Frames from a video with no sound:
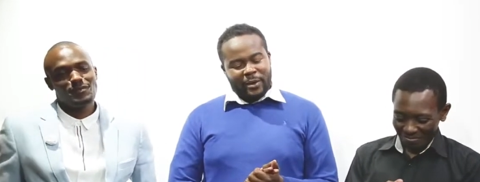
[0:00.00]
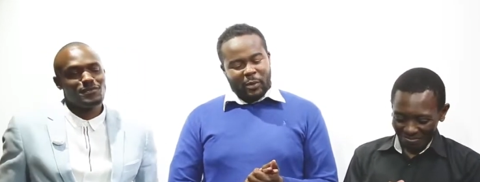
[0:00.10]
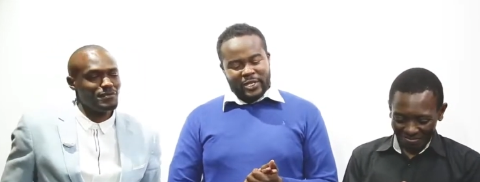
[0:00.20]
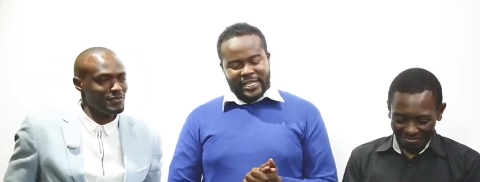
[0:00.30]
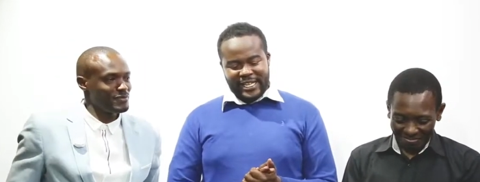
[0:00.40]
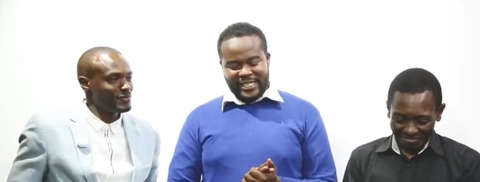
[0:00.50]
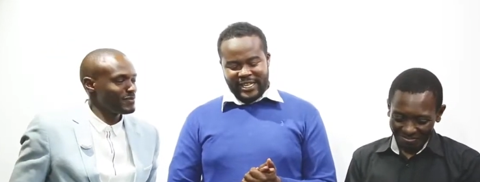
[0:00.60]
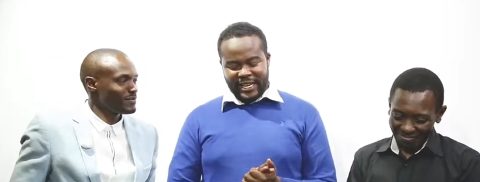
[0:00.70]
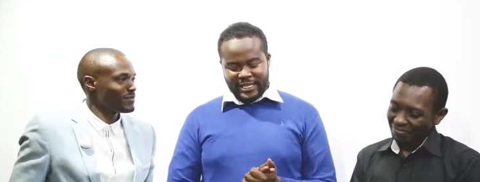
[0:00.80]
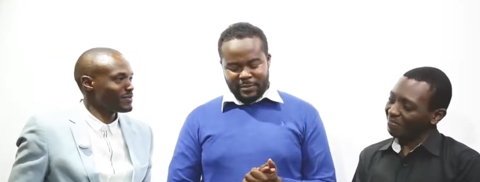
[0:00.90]
Speaker 1: about
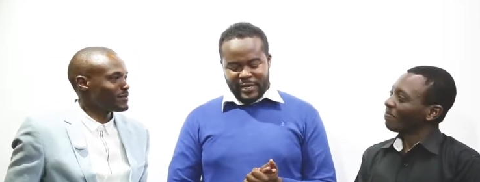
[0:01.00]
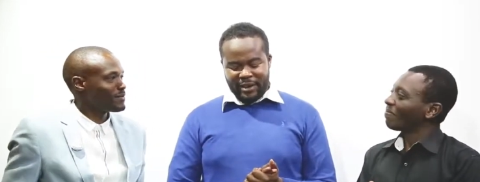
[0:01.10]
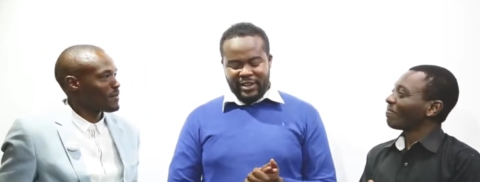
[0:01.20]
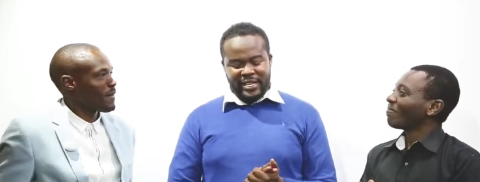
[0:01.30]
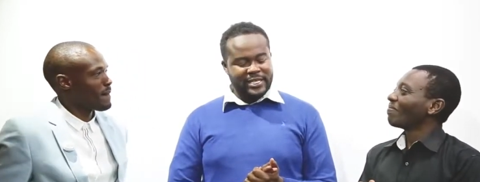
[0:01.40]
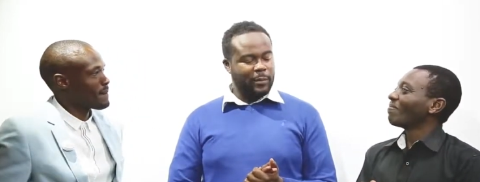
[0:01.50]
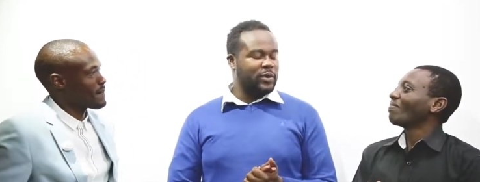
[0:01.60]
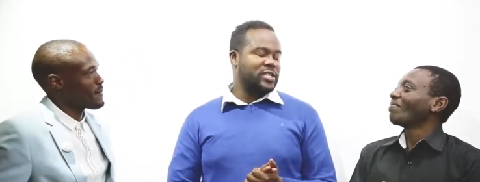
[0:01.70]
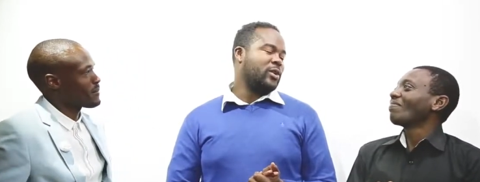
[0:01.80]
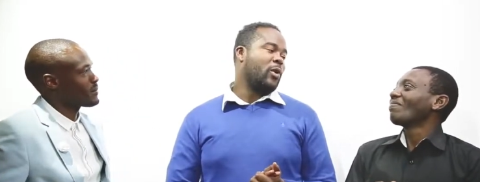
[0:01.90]
Nigeria, it's been a very
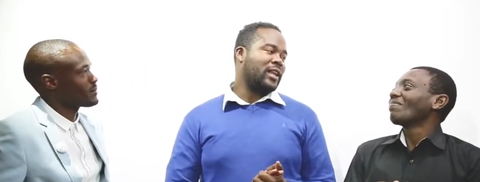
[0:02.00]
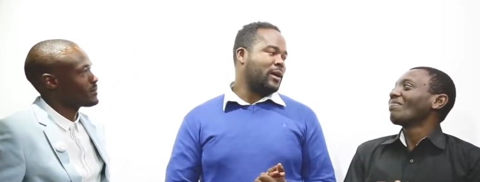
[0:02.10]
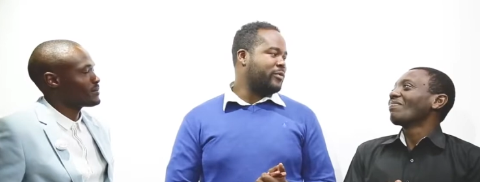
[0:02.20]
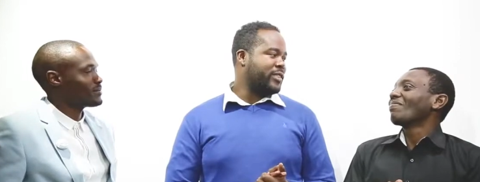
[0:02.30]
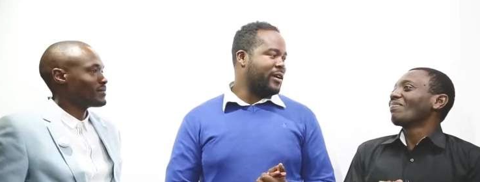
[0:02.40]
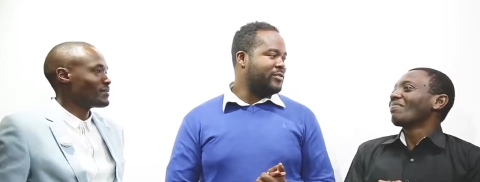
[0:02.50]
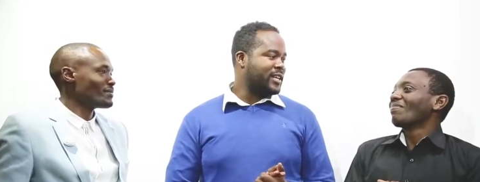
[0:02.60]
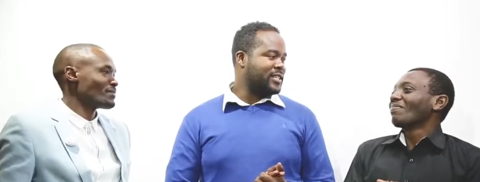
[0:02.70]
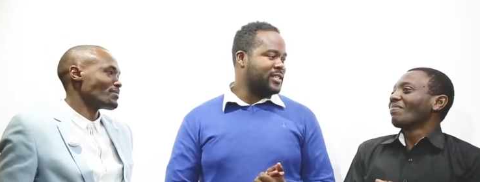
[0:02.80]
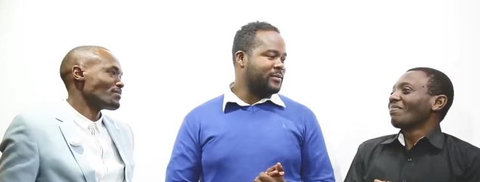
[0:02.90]
disappointing World Cup for the
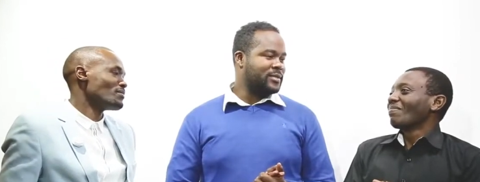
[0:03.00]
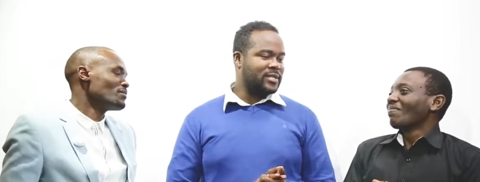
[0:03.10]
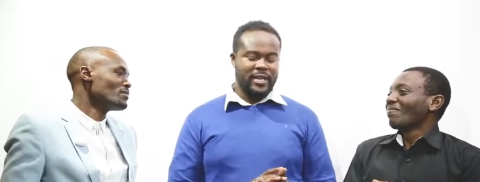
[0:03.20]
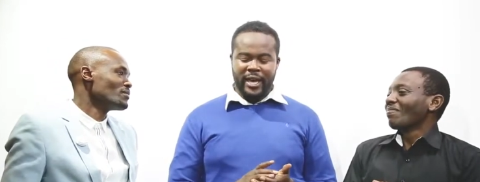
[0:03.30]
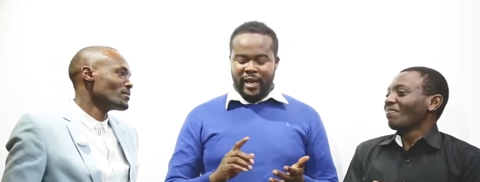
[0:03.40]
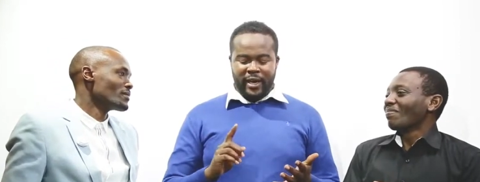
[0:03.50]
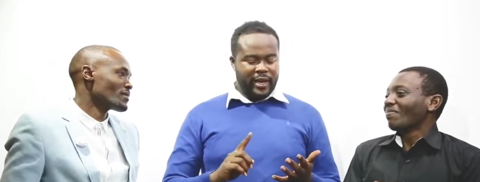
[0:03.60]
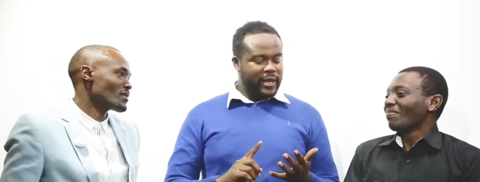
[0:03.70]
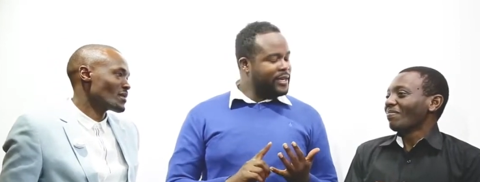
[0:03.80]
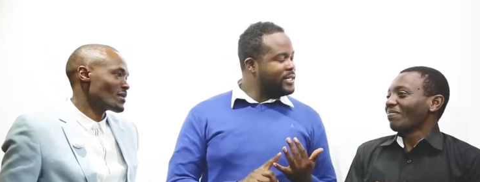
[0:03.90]
African teams.
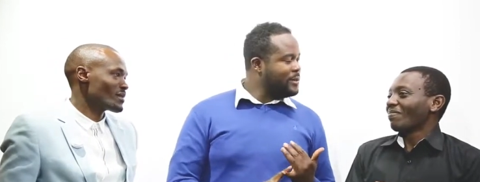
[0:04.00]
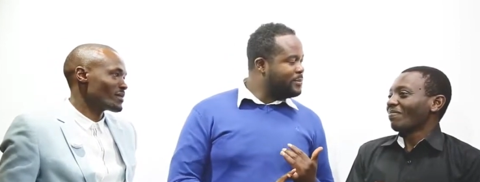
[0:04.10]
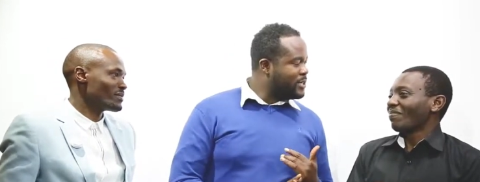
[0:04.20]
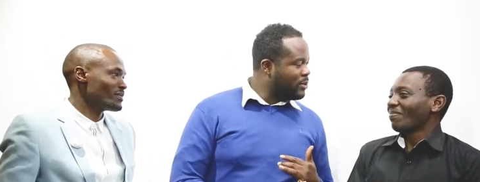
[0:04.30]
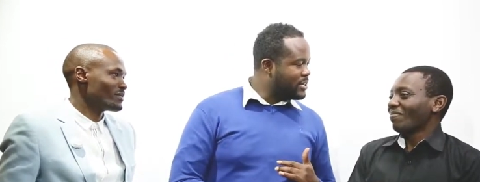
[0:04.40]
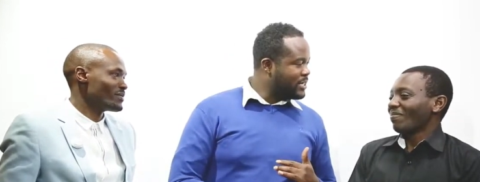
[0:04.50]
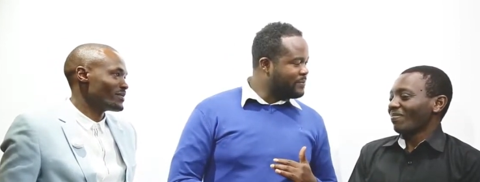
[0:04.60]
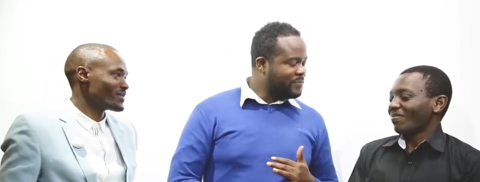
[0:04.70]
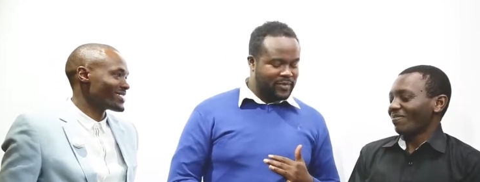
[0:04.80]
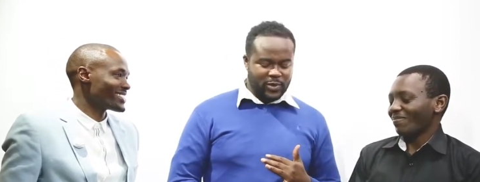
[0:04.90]
Egypt, your
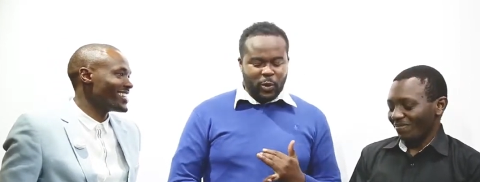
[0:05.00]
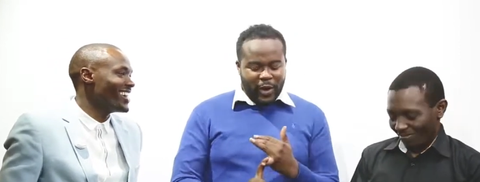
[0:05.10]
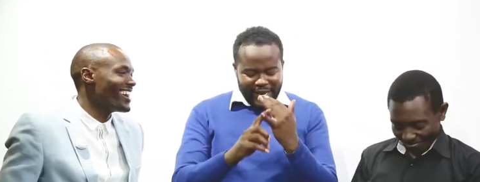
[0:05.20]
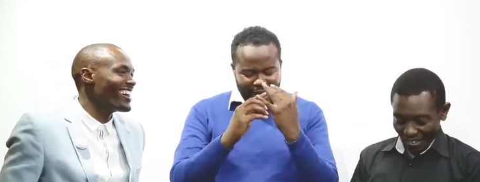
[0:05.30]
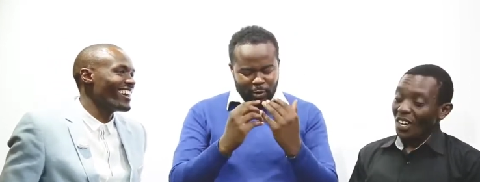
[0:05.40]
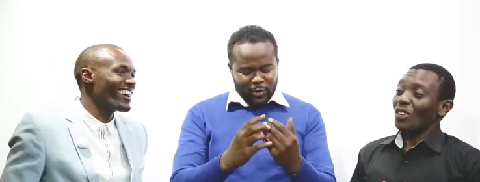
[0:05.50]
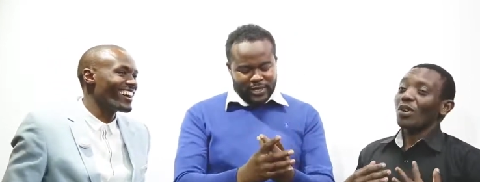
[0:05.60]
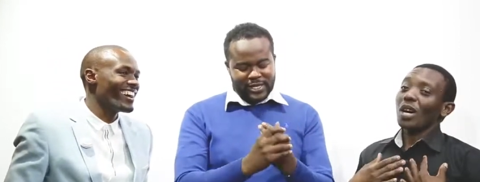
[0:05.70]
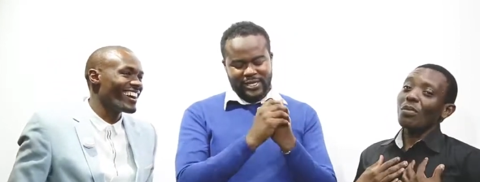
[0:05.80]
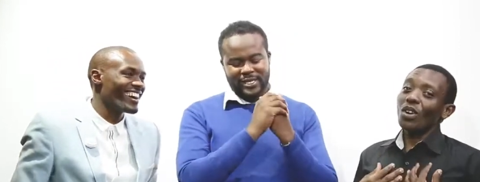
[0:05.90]
team,
Speaker 2: going out.
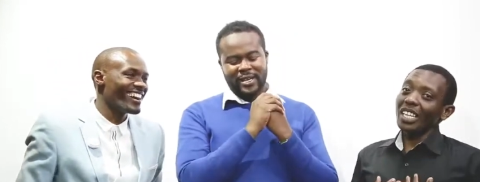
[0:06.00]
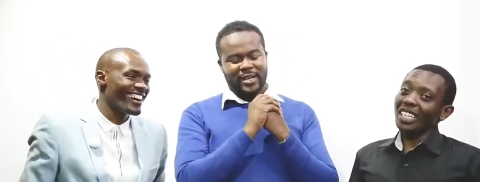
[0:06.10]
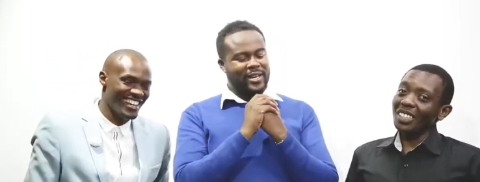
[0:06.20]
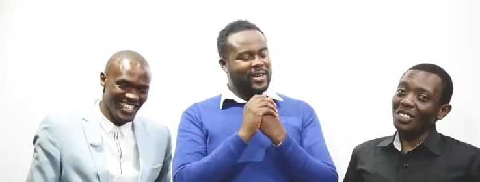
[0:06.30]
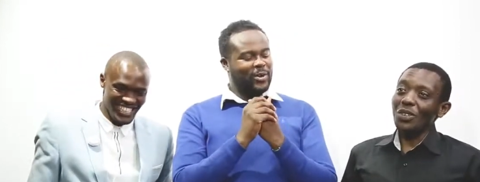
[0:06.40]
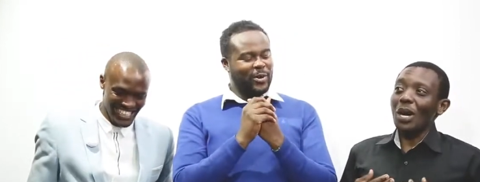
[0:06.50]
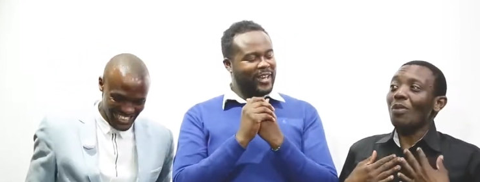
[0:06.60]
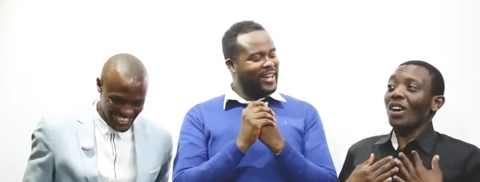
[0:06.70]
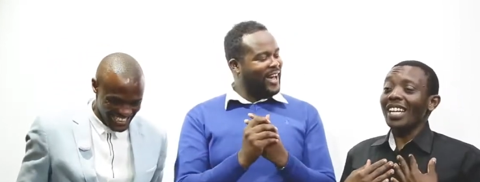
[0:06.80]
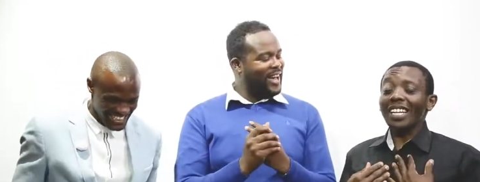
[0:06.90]
We are mourning. We are
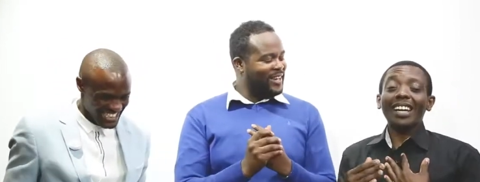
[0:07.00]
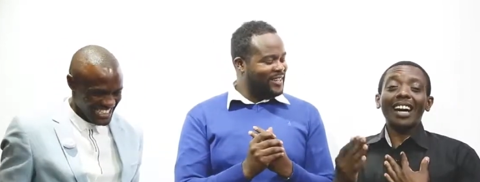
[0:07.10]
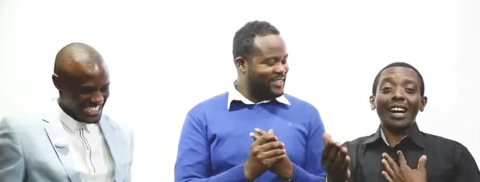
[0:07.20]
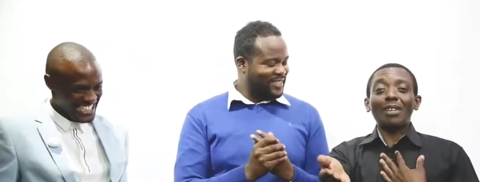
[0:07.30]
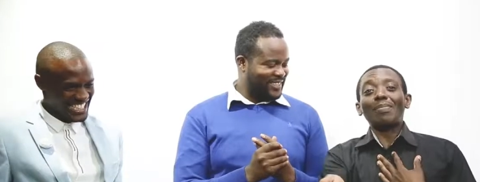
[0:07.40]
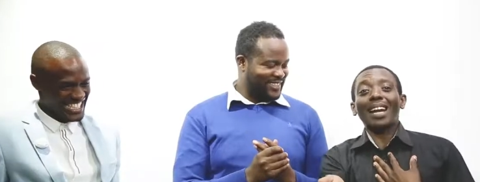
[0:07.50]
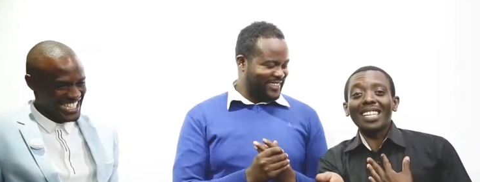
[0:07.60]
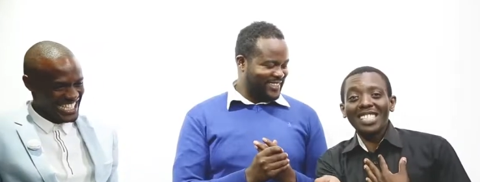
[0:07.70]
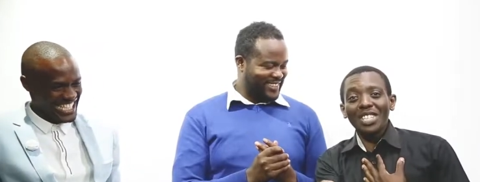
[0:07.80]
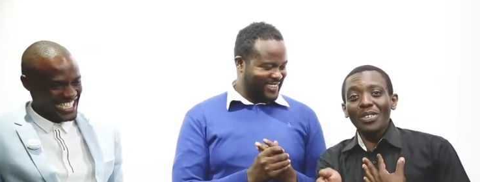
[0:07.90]
mourning. Um,
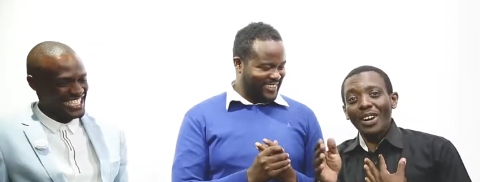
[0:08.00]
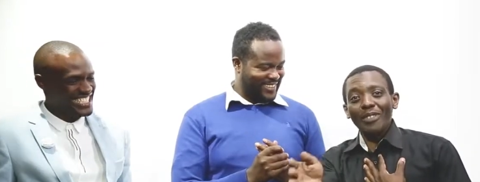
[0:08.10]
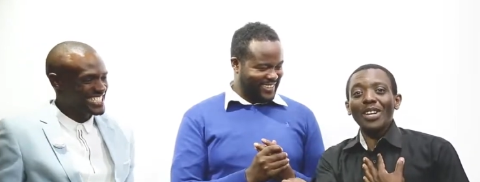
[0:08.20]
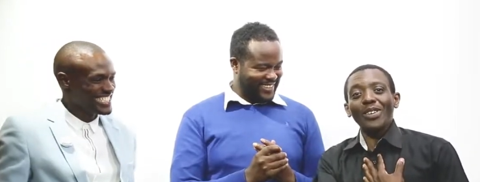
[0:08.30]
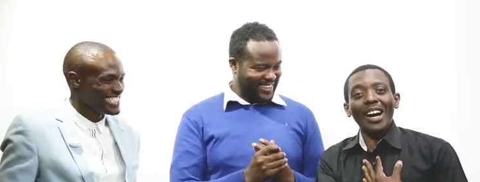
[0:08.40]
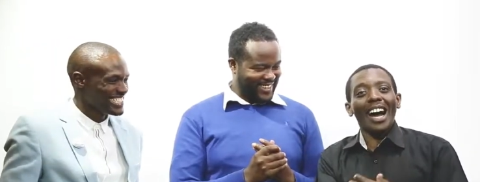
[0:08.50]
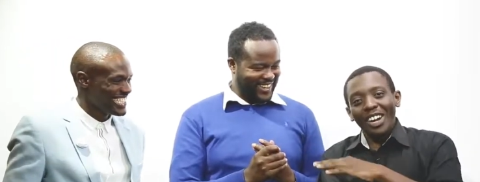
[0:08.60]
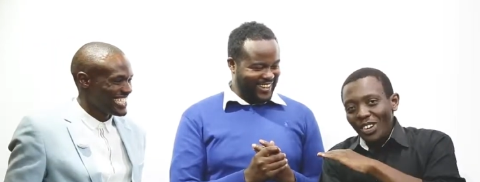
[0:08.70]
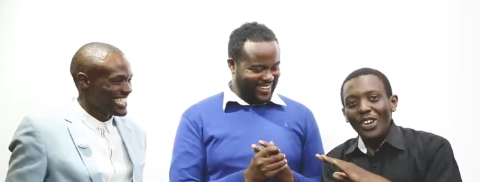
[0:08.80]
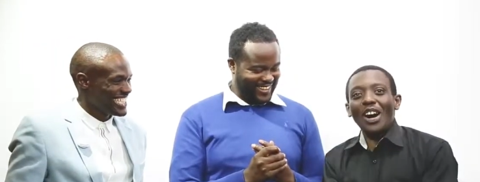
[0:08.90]
Lassie, wherever you are,
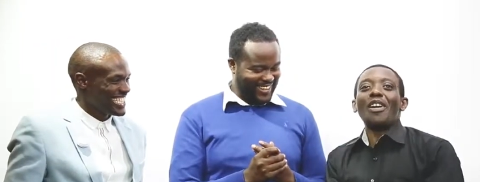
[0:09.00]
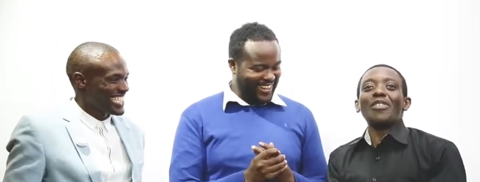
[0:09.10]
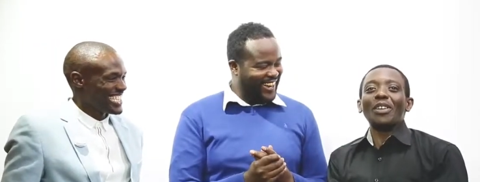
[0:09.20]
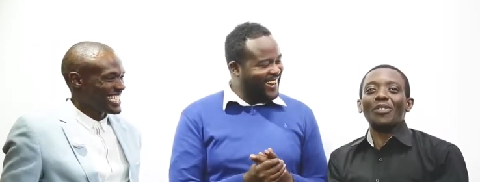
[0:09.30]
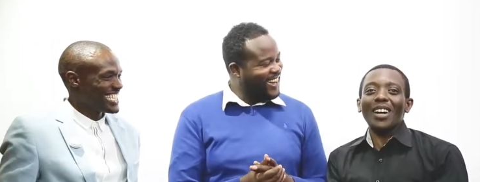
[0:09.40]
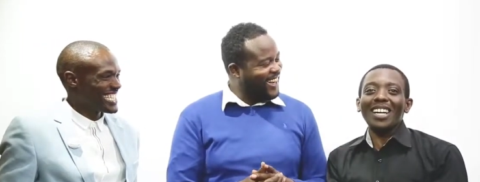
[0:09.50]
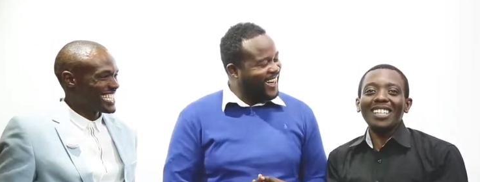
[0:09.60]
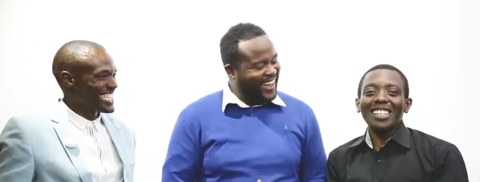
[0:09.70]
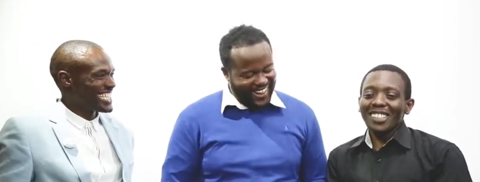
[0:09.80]
I know you're having fun.